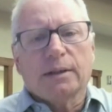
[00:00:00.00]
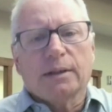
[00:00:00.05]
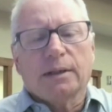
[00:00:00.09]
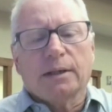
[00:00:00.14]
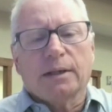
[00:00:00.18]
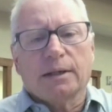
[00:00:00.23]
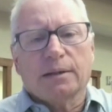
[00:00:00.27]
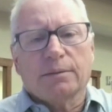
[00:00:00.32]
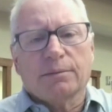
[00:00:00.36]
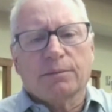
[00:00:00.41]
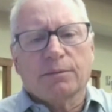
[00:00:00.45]

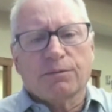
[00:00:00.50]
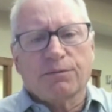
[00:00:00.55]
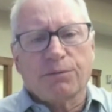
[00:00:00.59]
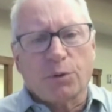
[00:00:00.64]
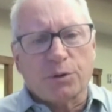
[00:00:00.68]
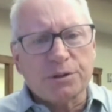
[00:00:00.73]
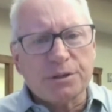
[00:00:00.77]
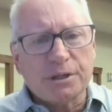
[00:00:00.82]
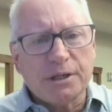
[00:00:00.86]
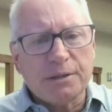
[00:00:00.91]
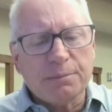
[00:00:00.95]

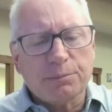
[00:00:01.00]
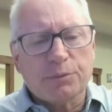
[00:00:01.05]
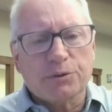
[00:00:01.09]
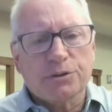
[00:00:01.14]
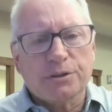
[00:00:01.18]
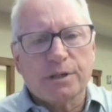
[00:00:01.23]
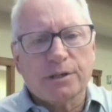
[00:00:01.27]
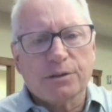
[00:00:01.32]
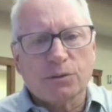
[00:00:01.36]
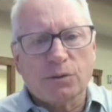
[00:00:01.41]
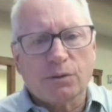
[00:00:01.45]

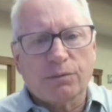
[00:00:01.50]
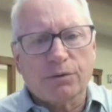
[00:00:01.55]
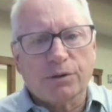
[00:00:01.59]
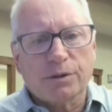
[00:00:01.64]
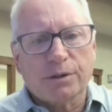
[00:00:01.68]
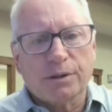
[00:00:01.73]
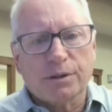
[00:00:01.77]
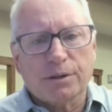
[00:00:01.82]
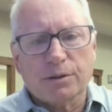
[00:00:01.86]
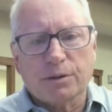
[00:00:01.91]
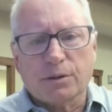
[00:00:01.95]
14% over a year